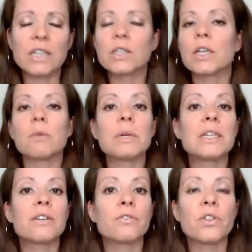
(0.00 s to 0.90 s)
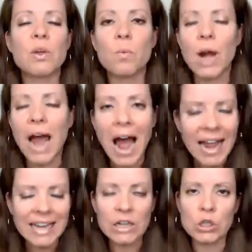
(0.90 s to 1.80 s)
is going to be different than what
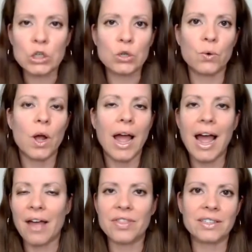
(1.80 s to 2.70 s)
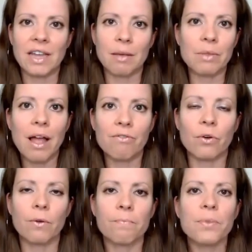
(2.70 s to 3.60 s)
I can do at the same
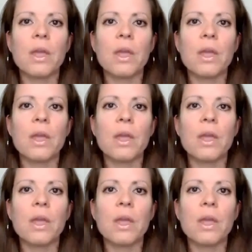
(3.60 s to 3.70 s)
level.